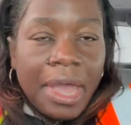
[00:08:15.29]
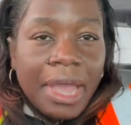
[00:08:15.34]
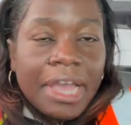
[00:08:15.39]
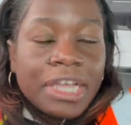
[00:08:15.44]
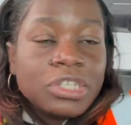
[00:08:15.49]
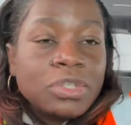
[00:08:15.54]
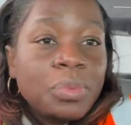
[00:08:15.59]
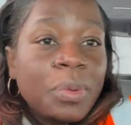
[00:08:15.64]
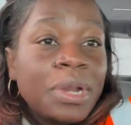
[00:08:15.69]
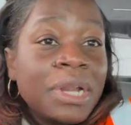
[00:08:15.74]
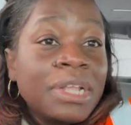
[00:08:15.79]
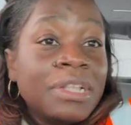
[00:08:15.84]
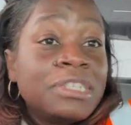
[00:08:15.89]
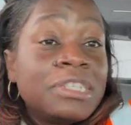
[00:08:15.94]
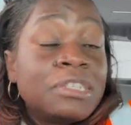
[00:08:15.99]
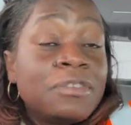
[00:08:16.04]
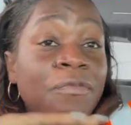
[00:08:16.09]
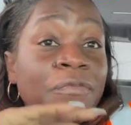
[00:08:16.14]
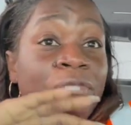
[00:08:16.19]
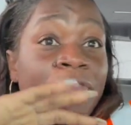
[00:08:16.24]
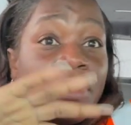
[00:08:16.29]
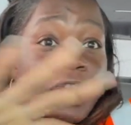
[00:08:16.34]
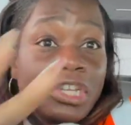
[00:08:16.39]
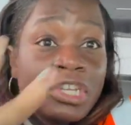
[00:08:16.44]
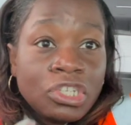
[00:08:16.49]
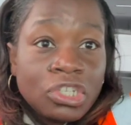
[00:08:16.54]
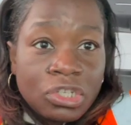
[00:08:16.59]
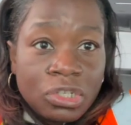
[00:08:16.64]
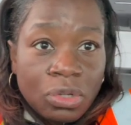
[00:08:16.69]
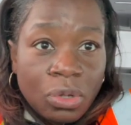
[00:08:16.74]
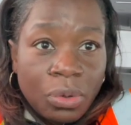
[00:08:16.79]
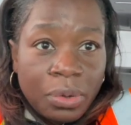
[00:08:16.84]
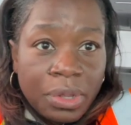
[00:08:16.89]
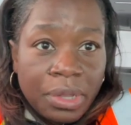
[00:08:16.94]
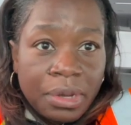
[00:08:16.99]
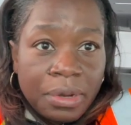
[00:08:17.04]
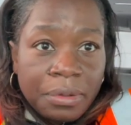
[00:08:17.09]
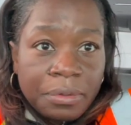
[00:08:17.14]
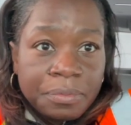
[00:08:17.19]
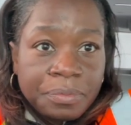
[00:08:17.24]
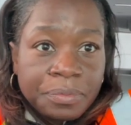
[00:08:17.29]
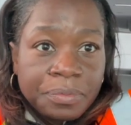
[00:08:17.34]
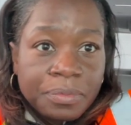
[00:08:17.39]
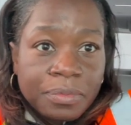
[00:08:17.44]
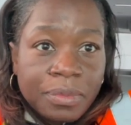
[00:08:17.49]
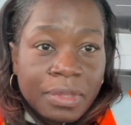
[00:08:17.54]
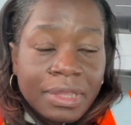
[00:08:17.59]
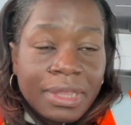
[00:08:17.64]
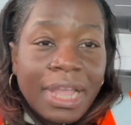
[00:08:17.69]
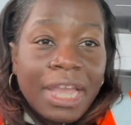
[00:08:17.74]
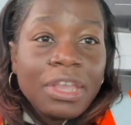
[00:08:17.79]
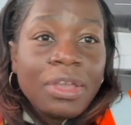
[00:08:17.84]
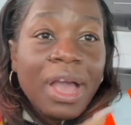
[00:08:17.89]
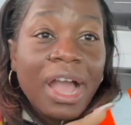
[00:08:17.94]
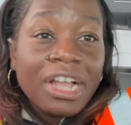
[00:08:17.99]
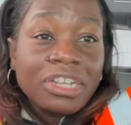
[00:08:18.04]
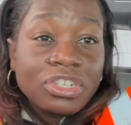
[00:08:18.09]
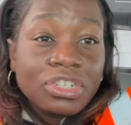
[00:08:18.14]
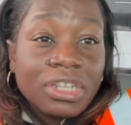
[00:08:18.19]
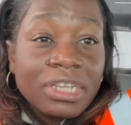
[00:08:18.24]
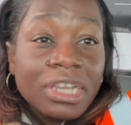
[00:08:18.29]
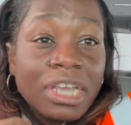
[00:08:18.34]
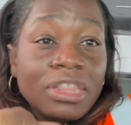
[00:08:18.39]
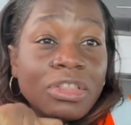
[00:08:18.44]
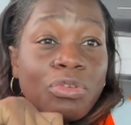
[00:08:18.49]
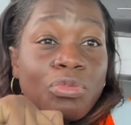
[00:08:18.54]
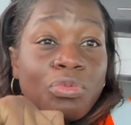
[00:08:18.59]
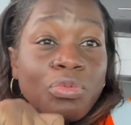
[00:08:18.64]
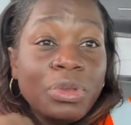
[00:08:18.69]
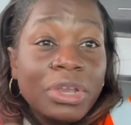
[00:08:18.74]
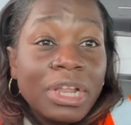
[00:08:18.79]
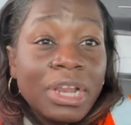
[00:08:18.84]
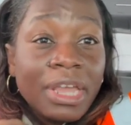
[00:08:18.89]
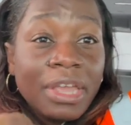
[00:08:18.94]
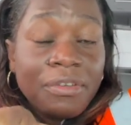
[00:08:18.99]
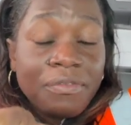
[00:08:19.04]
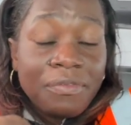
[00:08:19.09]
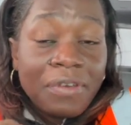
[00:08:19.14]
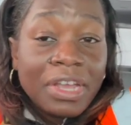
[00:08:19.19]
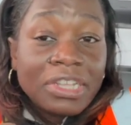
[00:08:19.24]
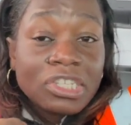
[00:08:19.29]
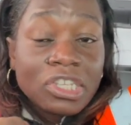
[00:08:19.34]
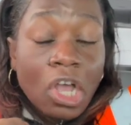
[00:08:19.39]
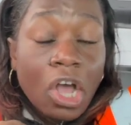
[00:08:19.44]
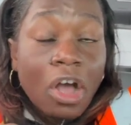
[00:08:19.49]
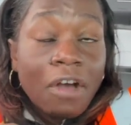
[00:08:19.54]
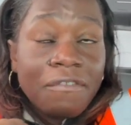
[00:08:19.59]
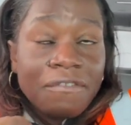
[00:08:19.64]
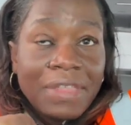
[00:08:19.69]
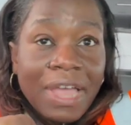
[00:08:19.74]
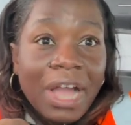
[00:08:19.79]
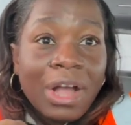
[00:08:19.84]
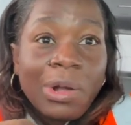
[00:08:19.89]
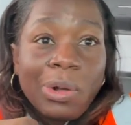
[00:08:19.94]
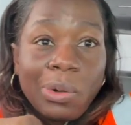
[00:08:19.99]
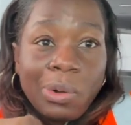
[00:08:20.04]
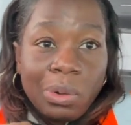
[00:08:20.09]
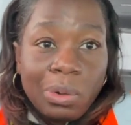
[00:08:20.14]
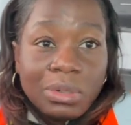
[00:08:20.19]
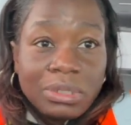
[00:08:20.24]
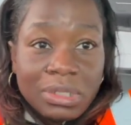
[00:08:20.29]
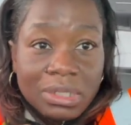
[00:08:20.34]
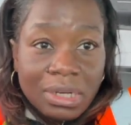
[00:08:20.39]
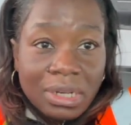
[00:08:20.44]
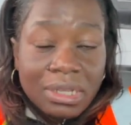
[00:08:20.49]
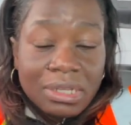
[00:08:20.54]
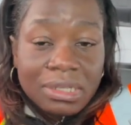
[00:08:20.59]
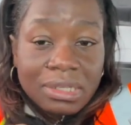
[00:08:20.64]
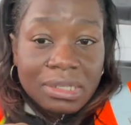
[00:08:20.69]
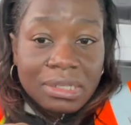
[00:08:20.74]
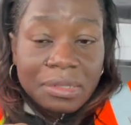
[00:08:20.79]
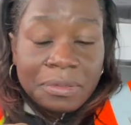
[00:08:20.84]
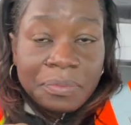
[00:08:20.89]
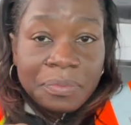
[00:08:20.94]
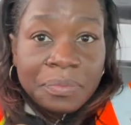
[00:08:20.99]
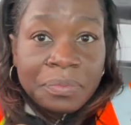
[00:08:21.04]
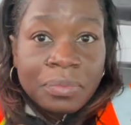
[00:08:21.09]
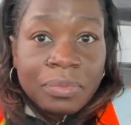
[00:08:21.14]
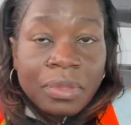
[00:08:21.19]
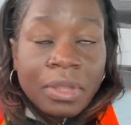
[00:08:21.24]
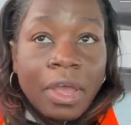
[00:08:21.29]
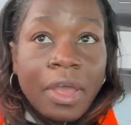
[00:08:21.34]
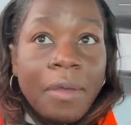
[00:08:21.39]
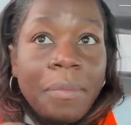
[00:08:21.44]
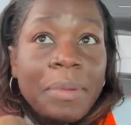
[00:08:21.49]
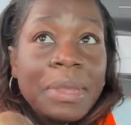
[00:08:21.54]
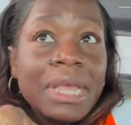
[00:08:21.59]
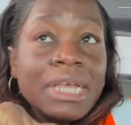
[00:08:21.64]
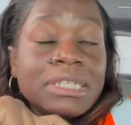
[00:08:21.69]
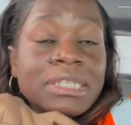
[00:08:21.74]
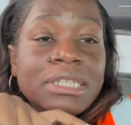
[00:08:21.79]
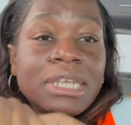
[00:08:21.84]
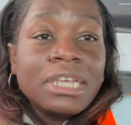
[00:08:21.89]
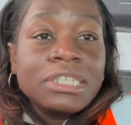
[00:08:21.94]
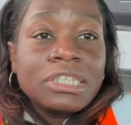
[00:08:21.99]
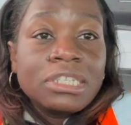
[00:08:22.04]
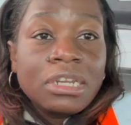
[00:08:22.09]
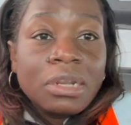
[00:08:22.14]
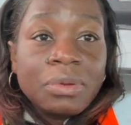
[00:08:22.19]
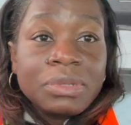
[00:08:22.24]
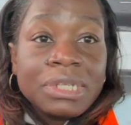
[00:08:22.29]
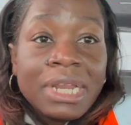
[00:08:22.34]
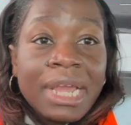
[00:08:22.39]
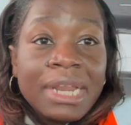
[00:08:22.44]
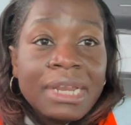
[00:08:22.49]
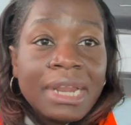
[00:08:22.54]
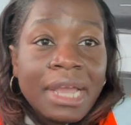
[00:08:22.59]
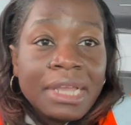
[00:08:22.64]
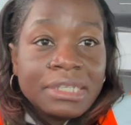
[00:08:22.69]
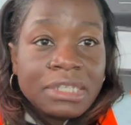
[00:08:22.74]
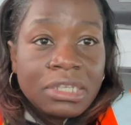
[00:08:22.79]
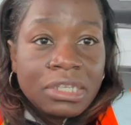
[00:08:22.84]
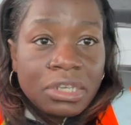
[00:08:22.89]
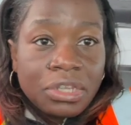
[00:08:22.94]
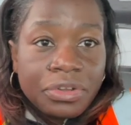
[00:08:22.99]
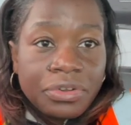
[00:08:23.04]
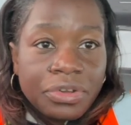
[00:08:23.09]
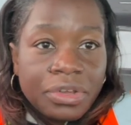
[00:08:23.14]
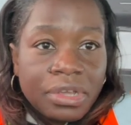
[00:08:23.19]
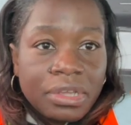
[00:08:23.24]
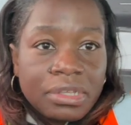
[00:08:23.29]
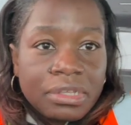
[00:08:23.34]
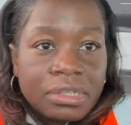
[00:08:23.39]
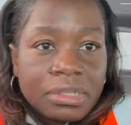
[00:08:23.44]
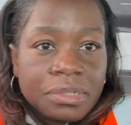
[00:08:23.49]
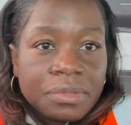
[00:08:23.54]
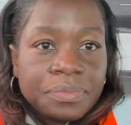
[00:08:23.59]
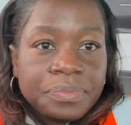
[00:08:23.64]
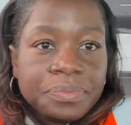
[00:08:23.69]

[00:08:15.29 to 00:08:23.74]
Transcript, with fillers: It's when it's finished snowing that you actually get the real effect of that coldness. Because yesterday was like 19 degrees.